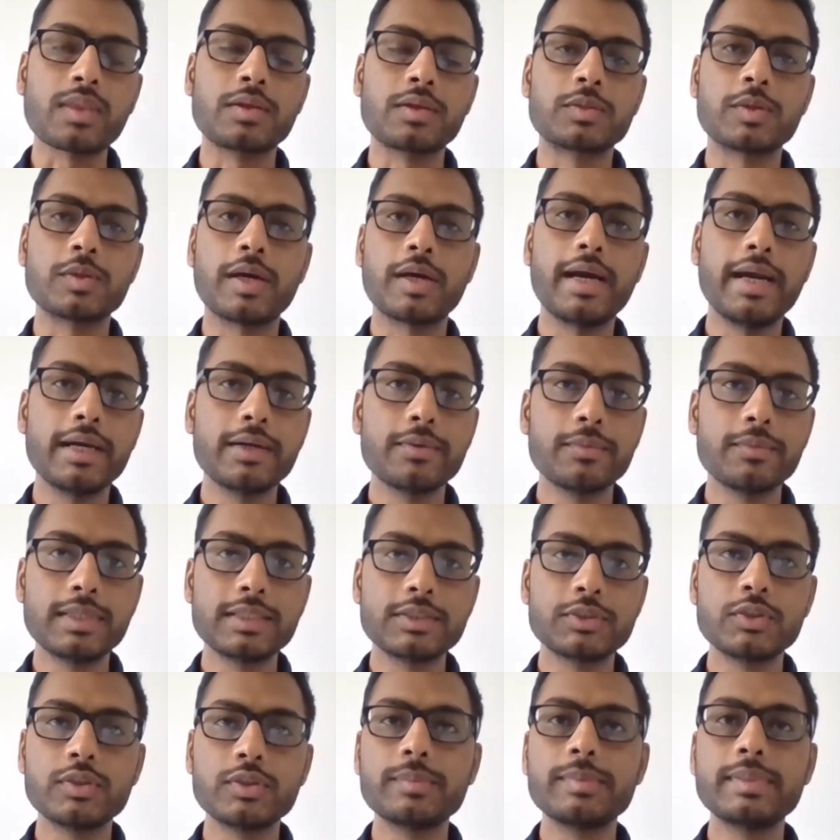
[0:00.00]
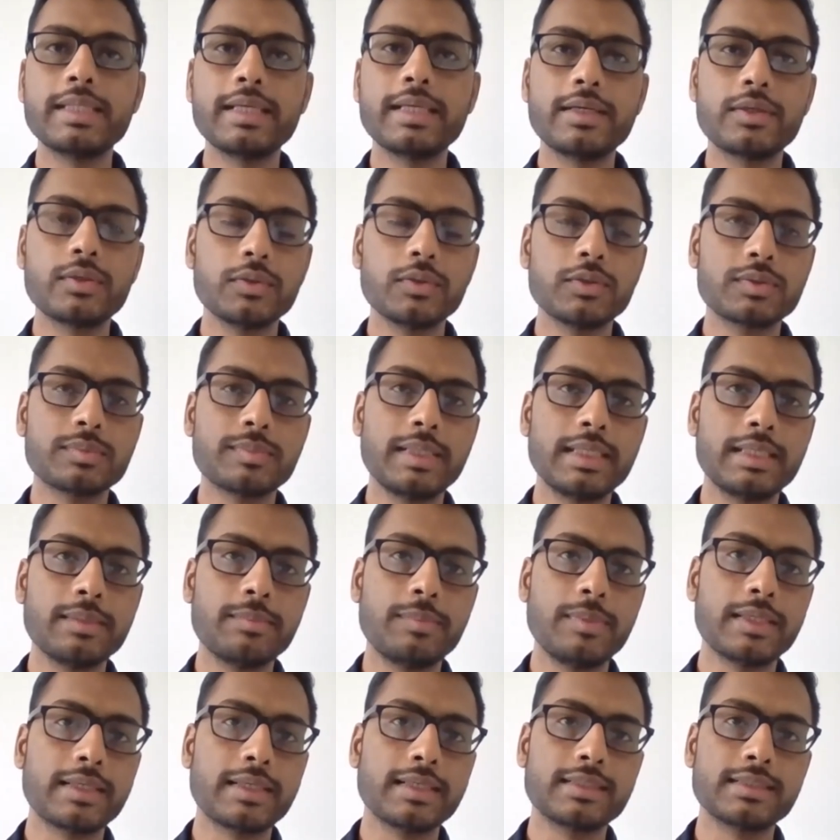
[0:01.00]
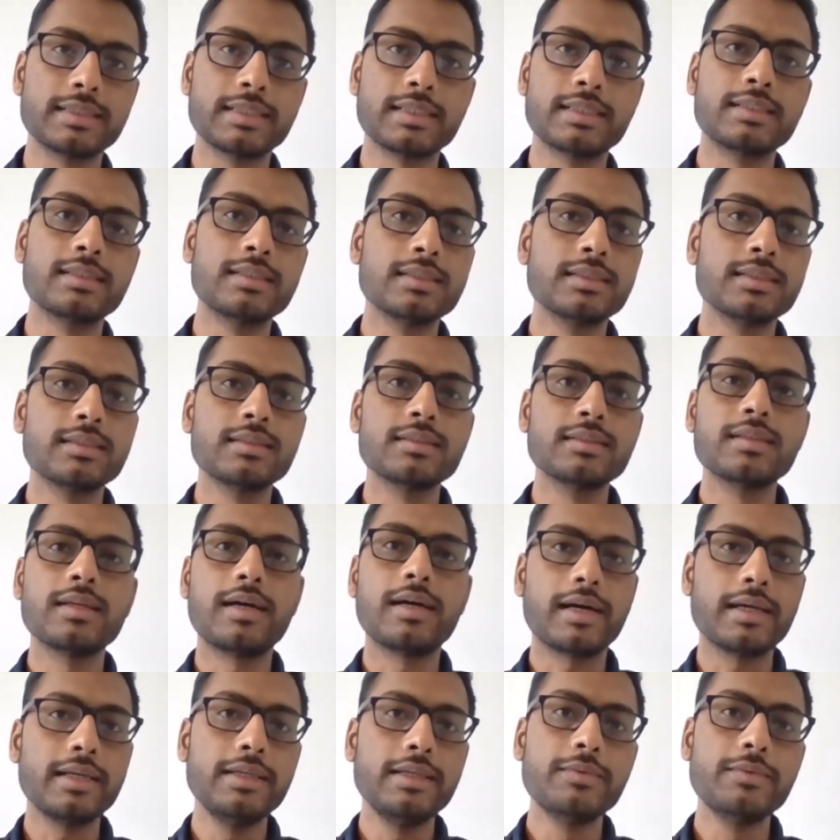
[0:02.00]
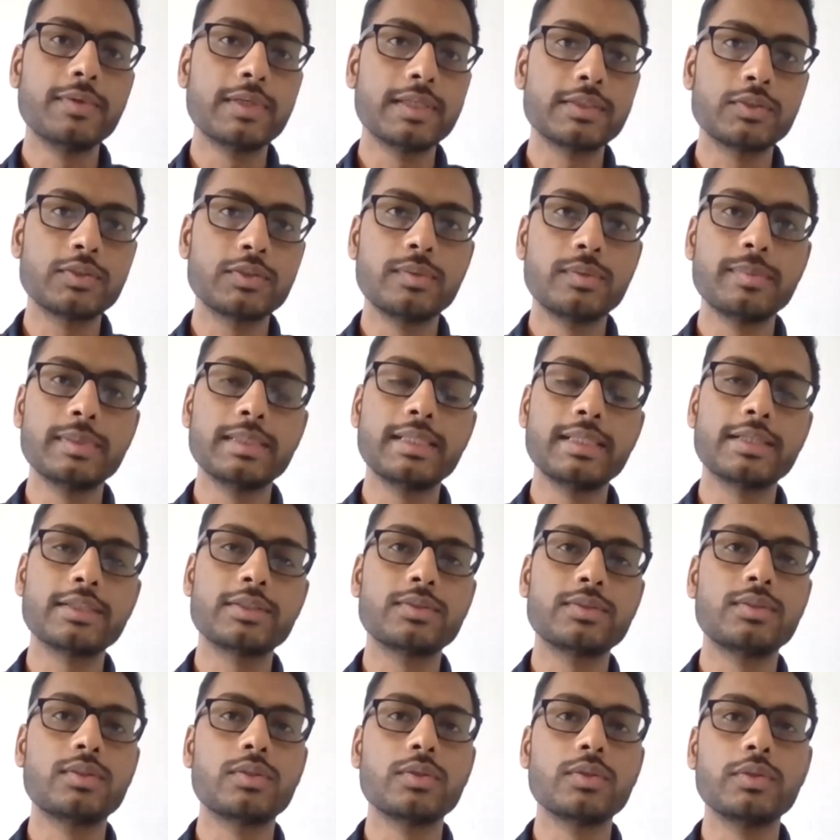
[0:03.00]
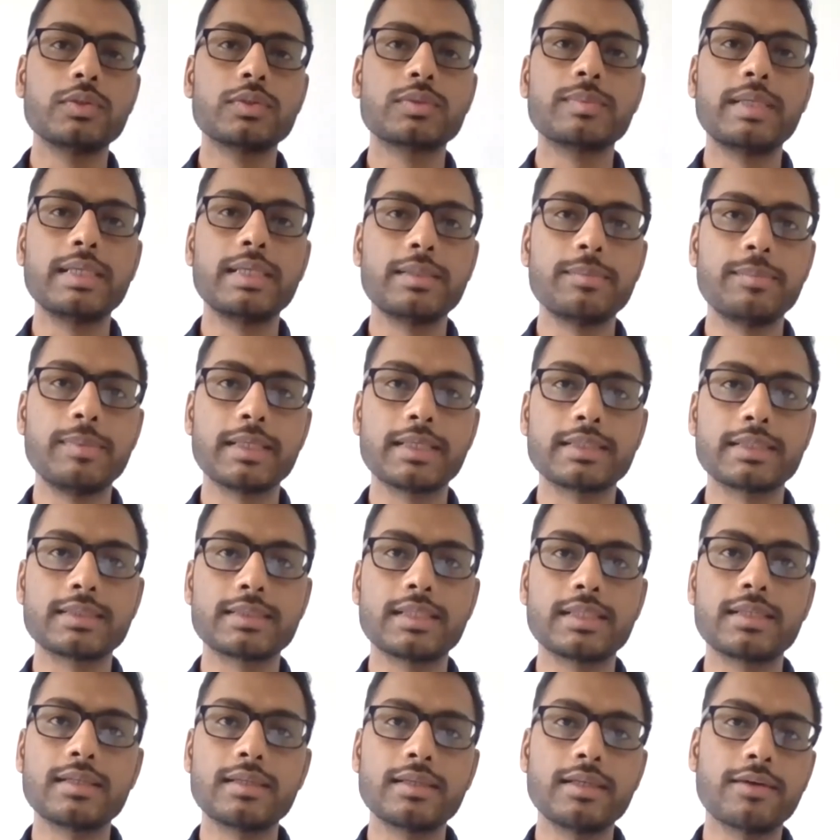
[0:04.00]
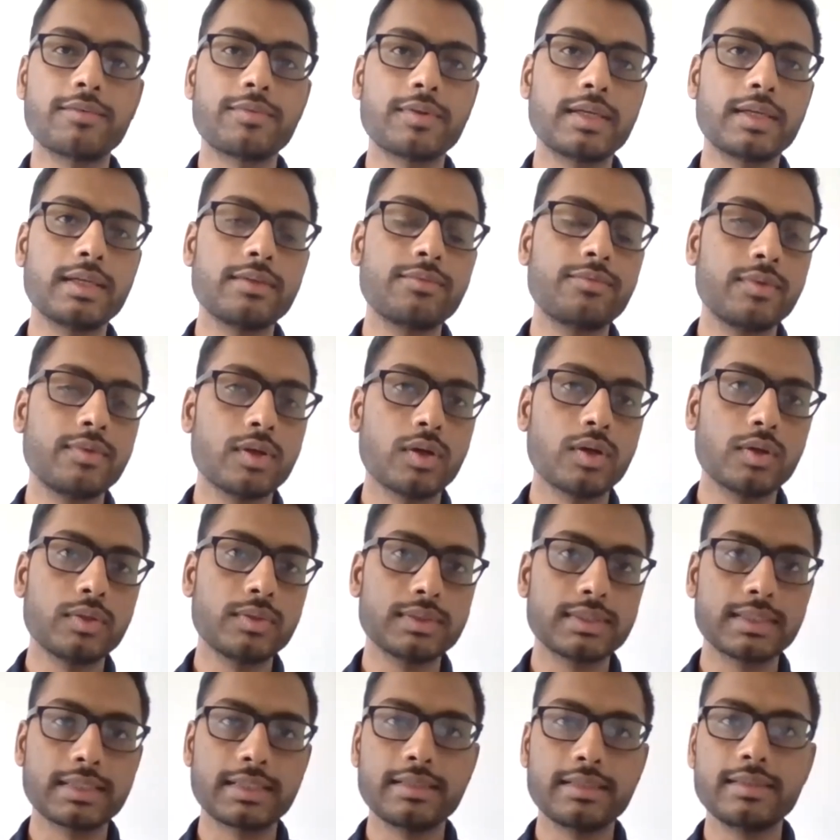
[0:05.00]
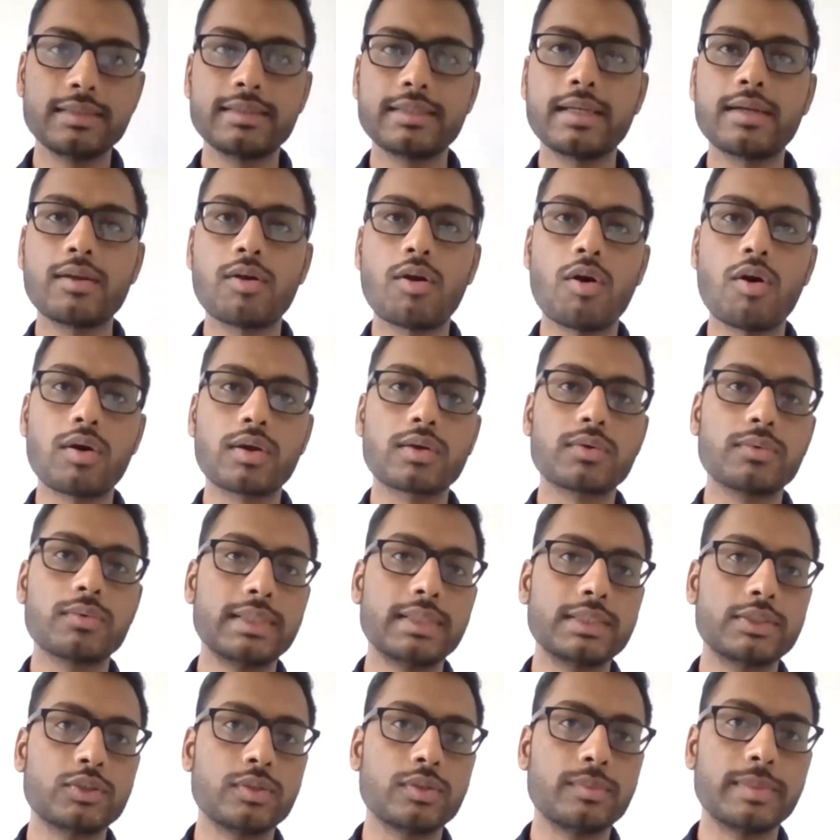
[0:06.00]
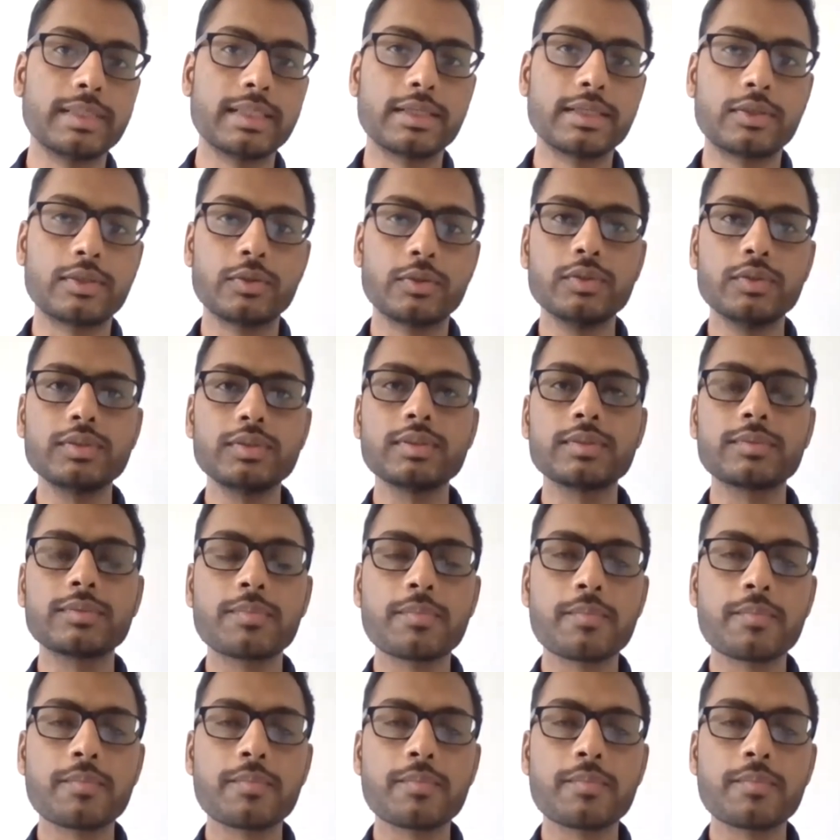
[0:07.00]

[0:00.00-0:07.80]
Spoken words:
So and word should be there to use multiplication, ani word should be there to use multiplication. If you are using Hindi, then or word should be there to use